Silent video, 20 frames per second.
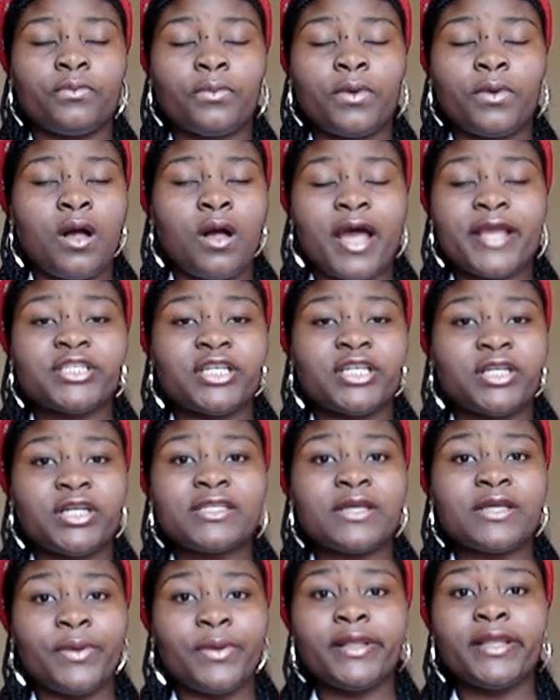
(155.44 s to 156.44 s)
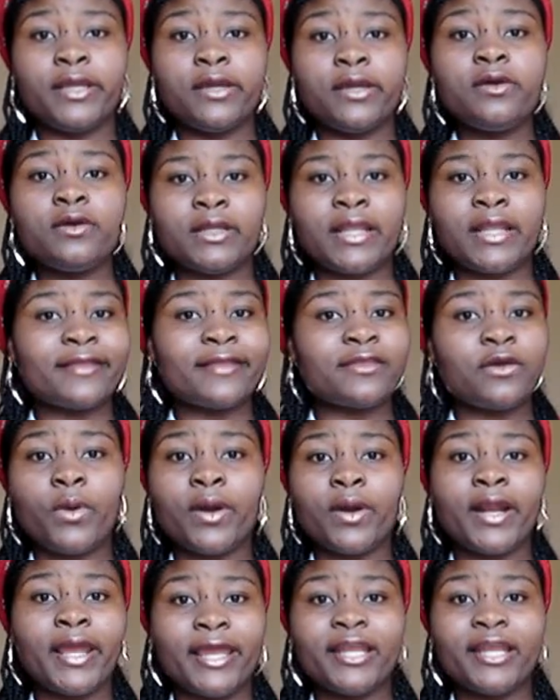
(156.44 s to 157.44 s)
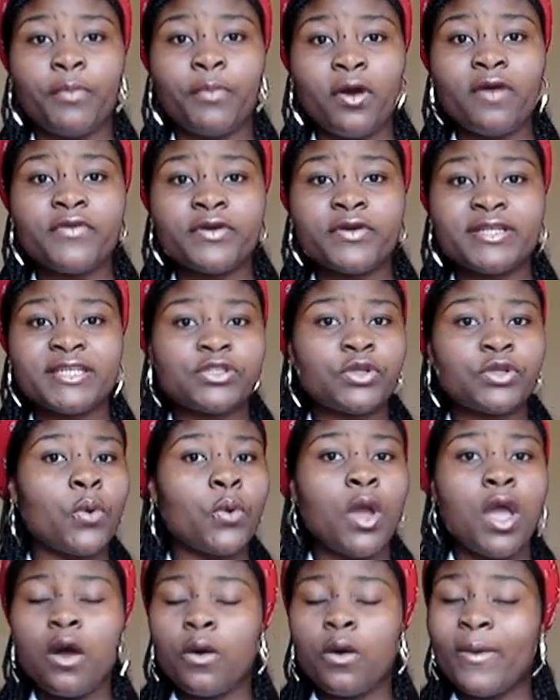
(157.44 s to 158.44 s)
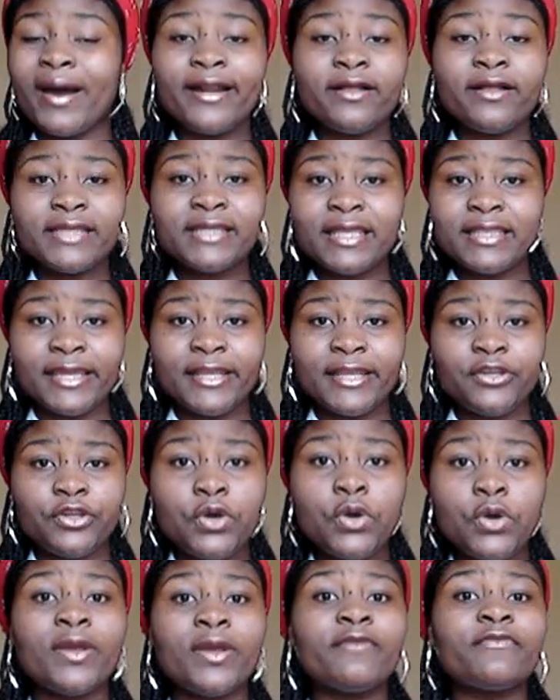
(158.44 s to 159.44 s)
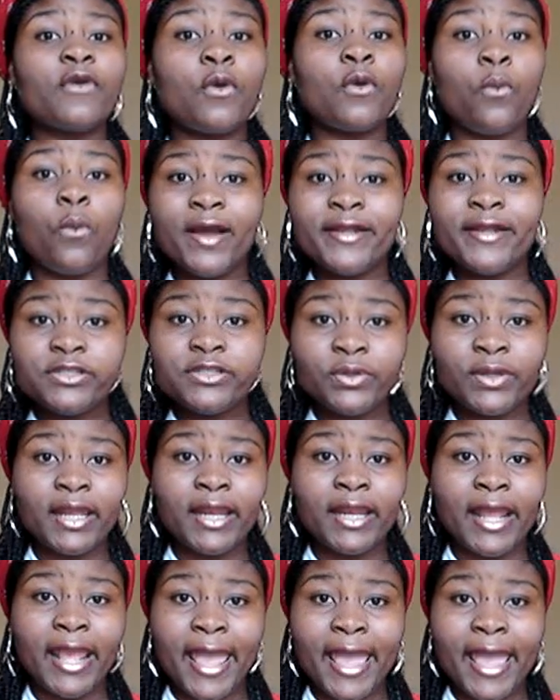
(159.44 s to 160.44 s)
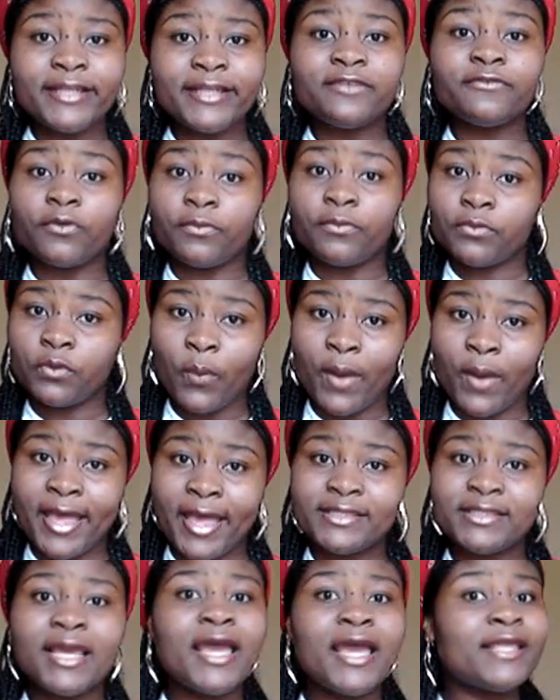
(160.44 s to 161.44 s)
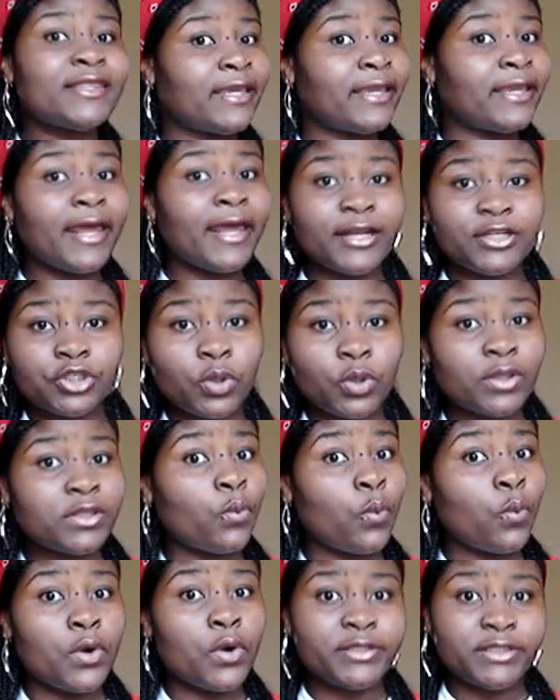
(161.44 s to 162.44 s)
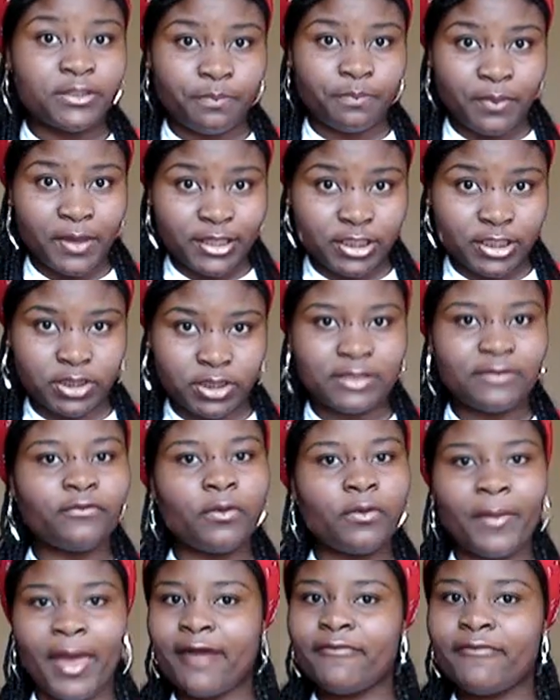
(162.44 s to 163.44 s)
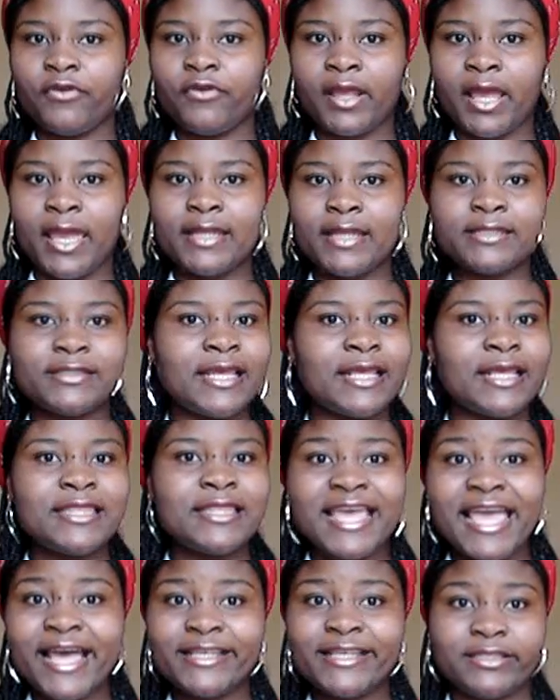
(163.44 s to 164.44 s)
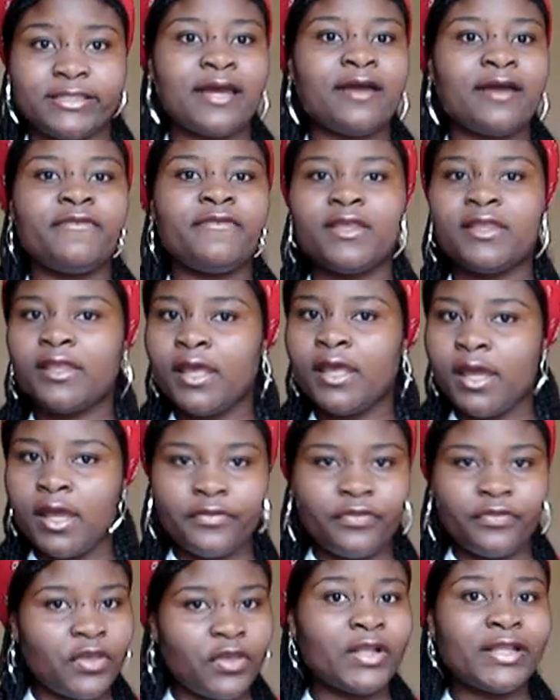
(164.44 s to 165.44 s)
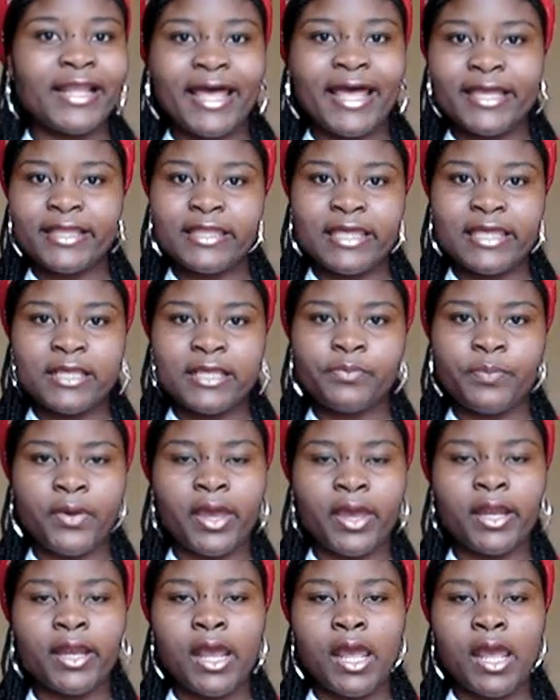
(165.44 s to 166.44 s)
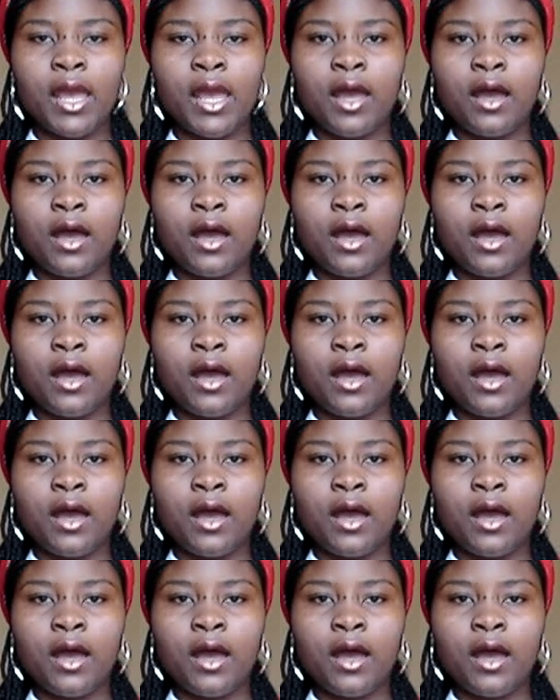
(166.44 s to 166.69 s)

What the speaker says: agendas are really good, like they want to end poverty. So what else can they do? If they want to get aid from the West, they gotta show the worst pictures from Africa and say they're starving, they're like this. But